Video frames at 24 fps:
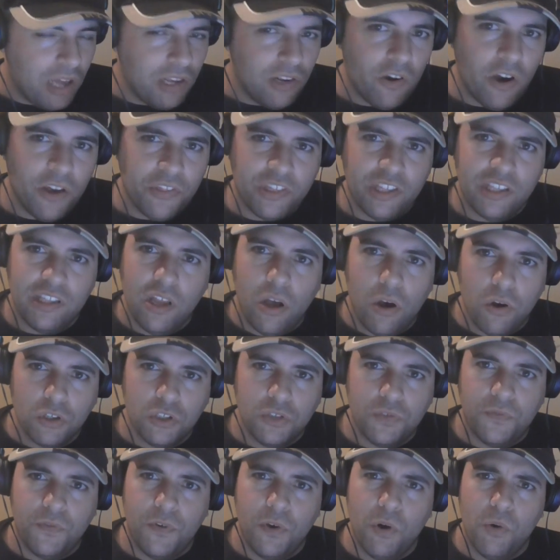Unlike the
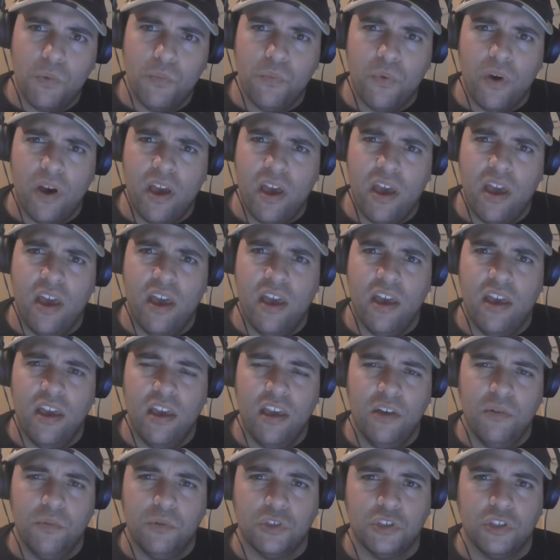last film
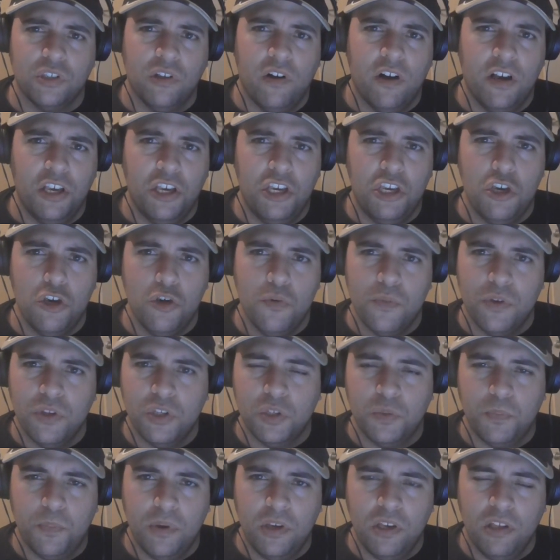where it wasn't like
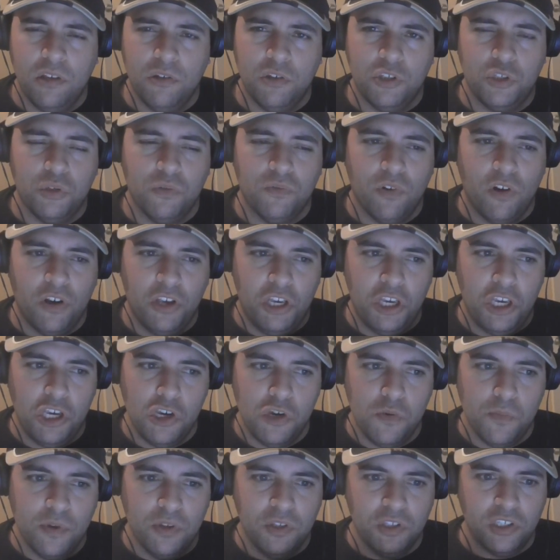humans, but it's sort of like
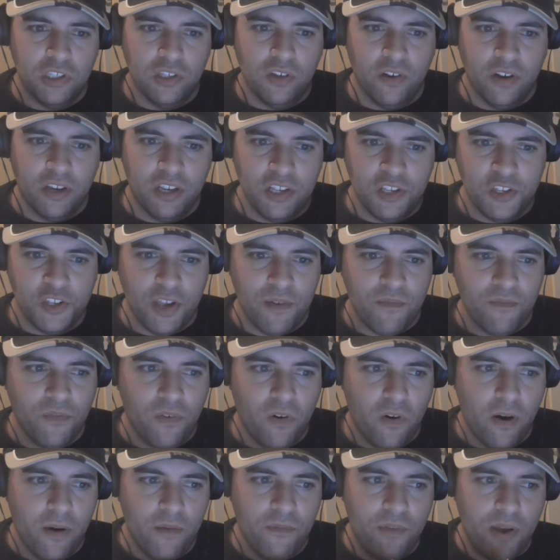humans, Lycans, and
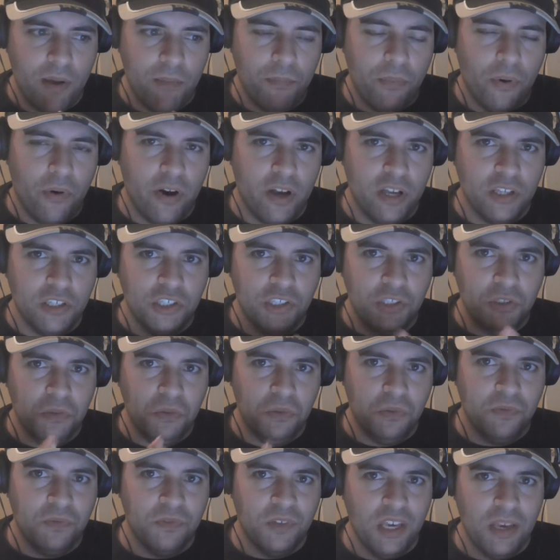vampires
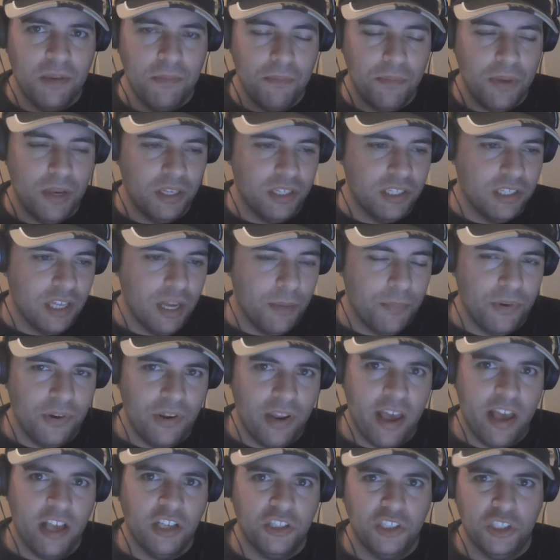sort of getting mixed up.
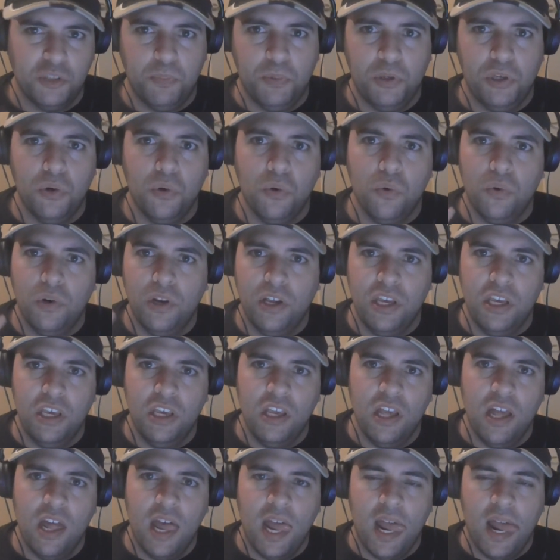And now it's just
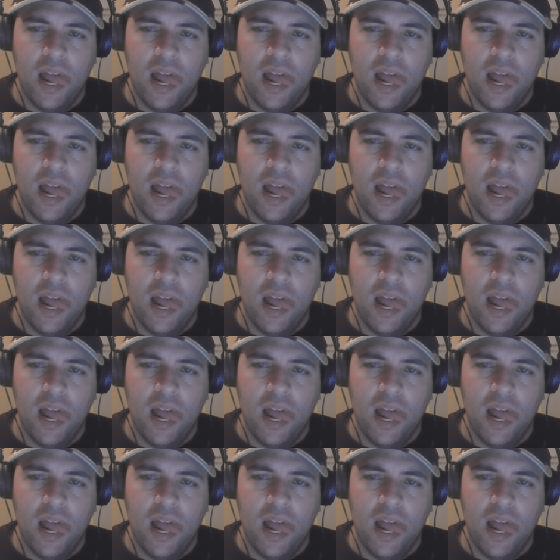purely